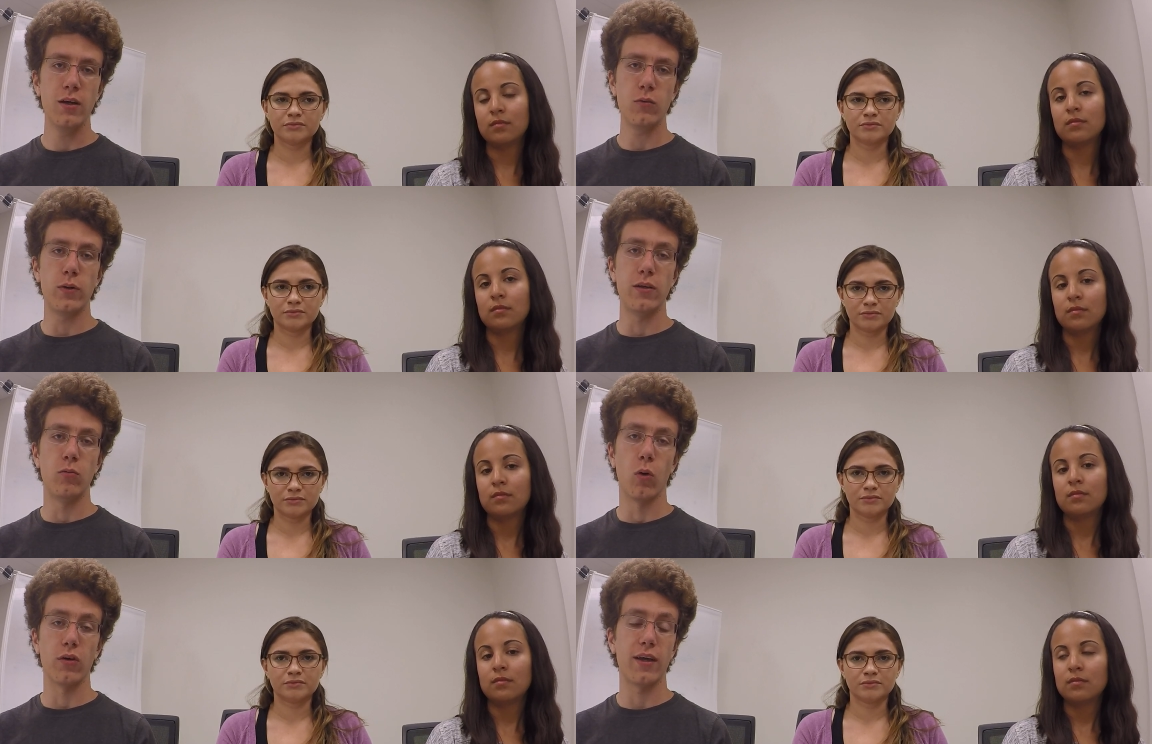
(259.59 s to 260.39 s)
Speaker 1: We
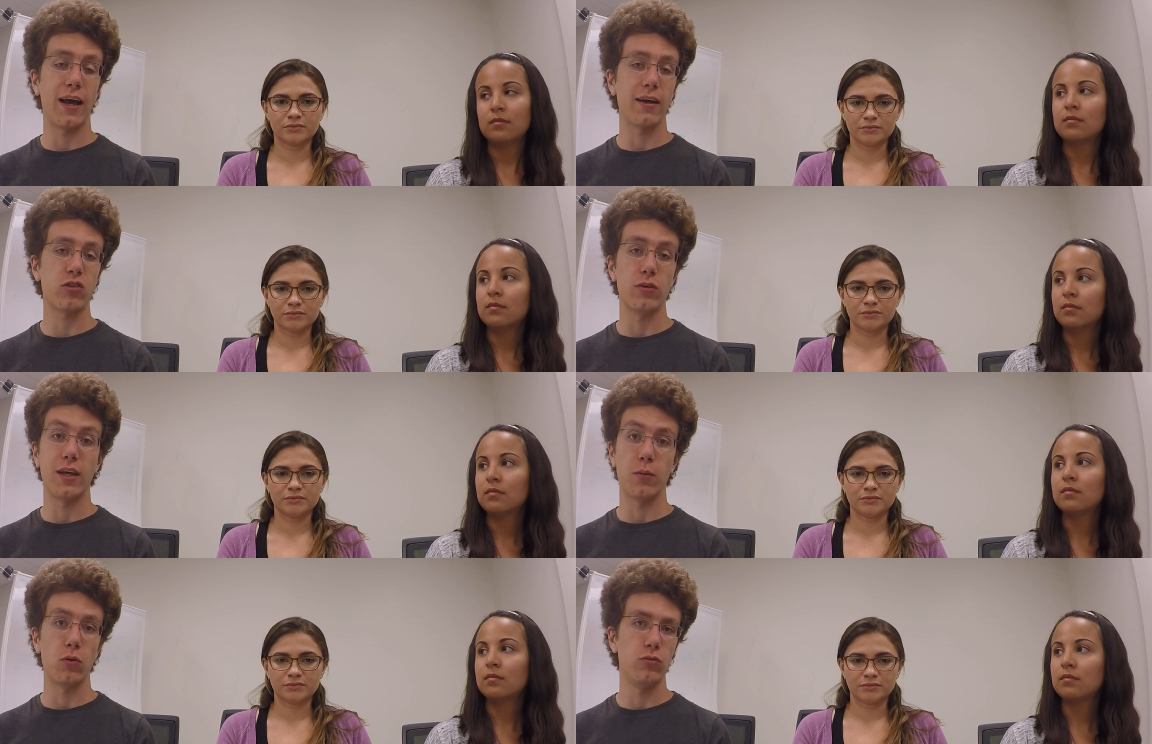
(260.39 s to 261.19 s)
weren't
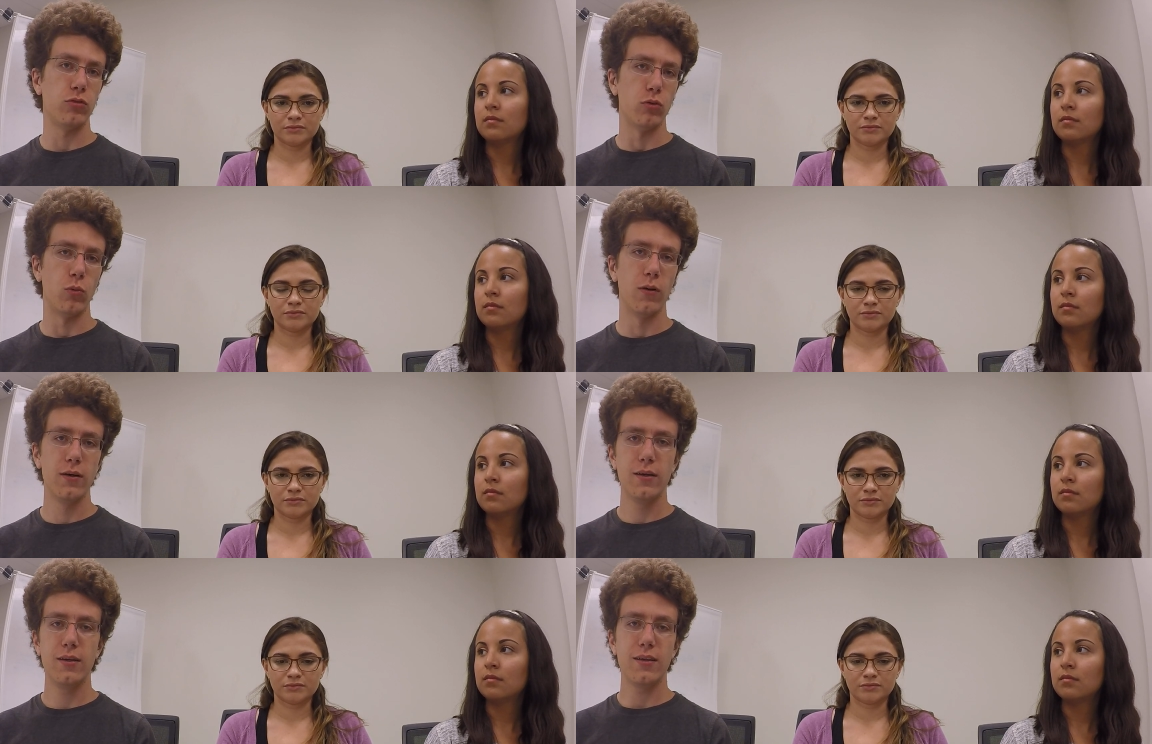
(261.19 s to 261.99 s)
actually able to
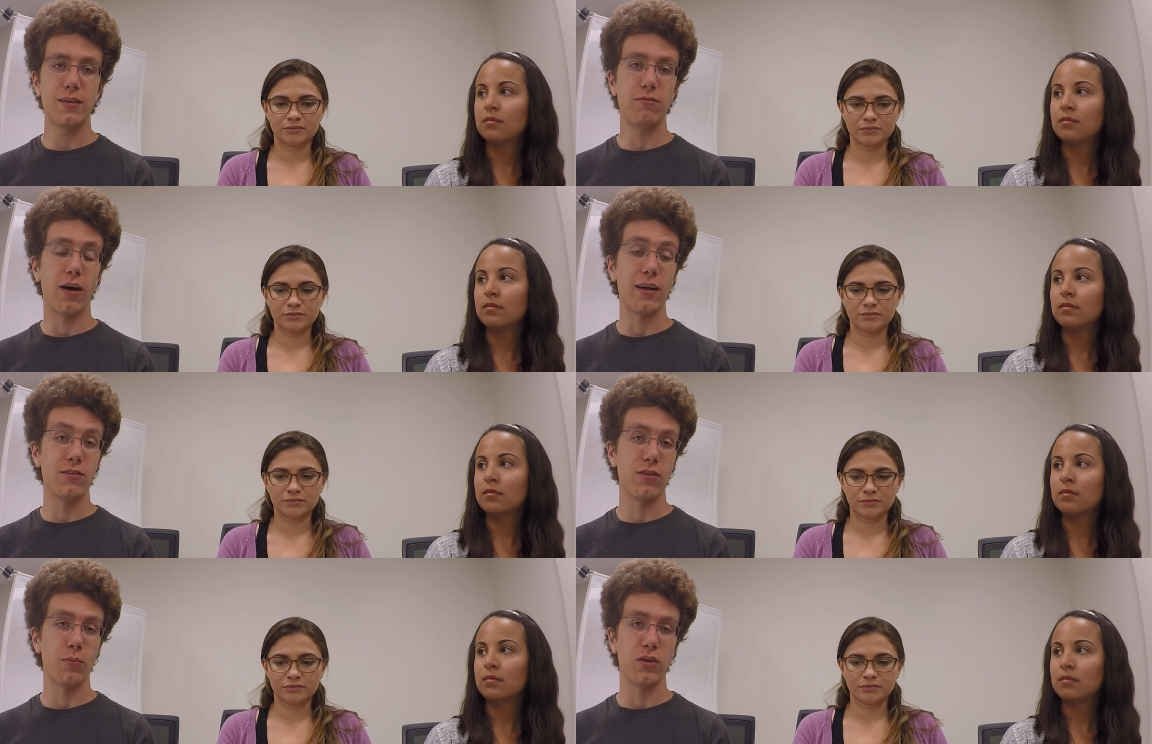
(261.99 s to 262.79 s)
find
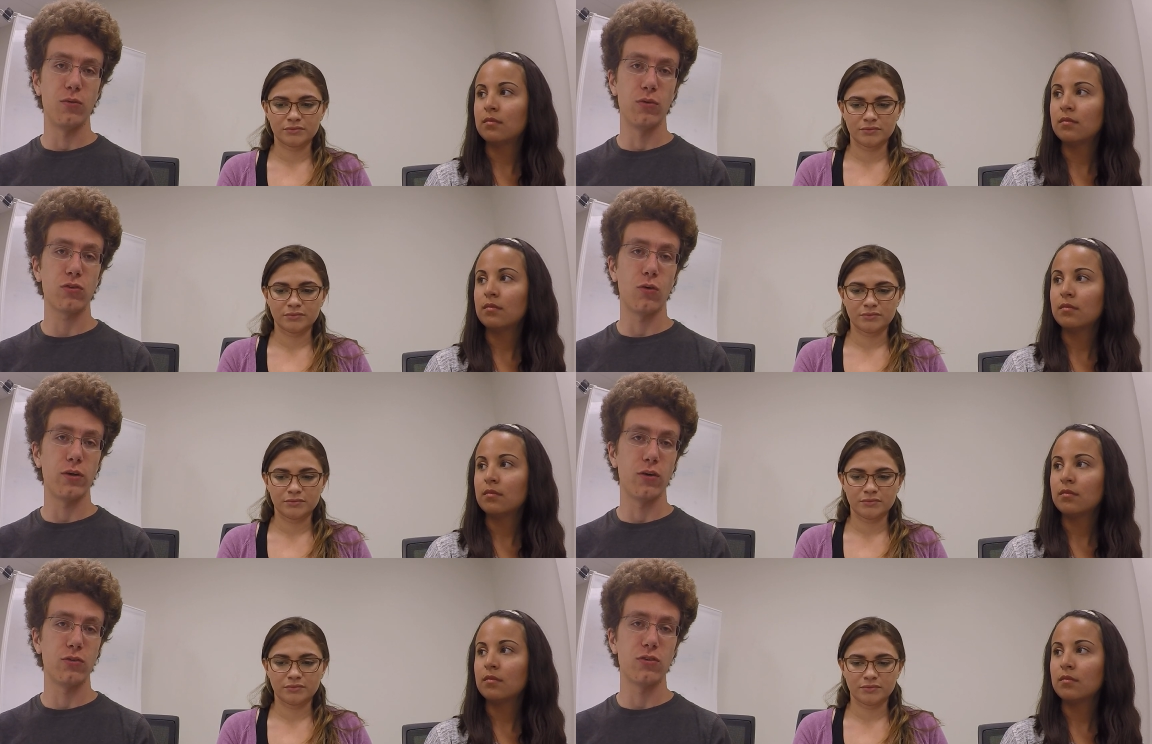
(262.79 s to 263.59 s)
somebody with
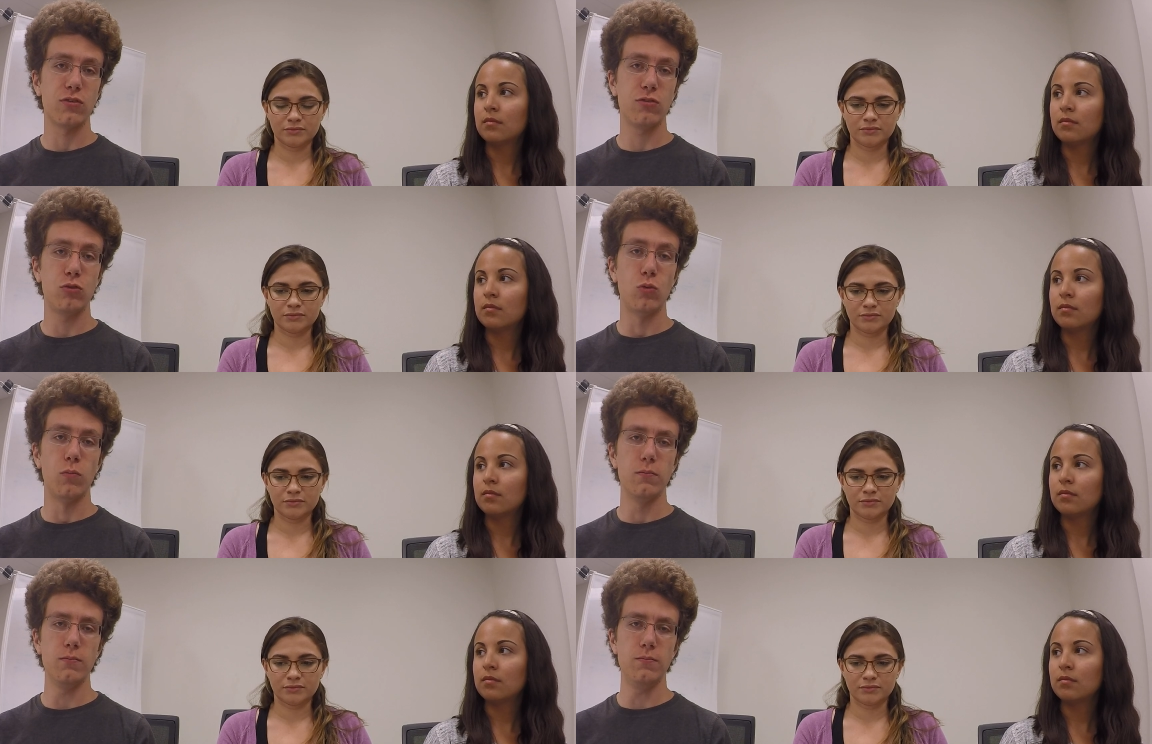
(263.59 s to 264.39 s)
scoliosis to